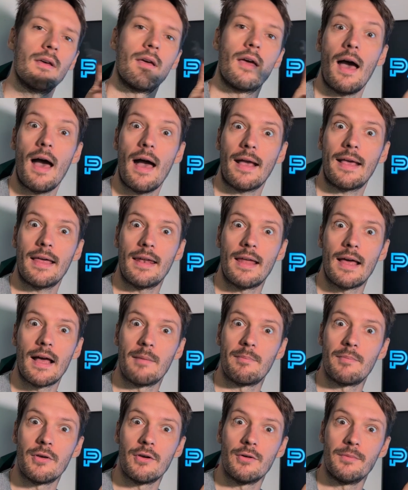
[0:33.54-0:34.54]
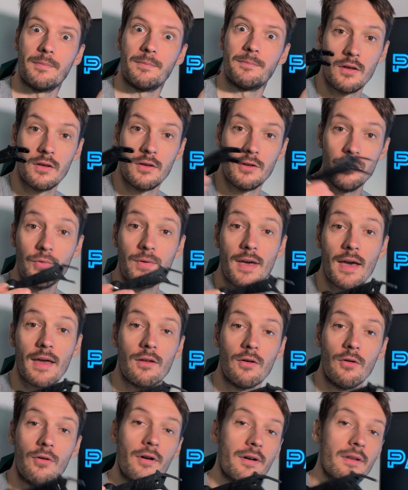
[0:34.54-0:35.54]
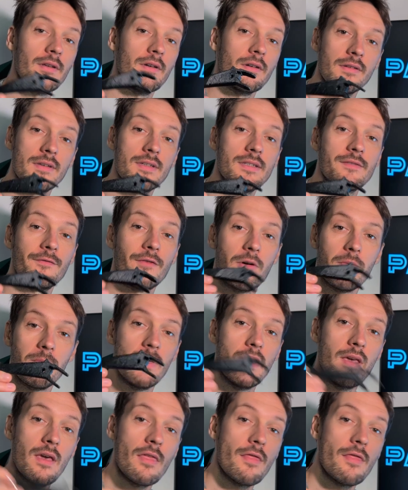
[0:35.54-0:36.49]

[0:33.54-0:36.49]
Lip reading: I can help you. You can order this from me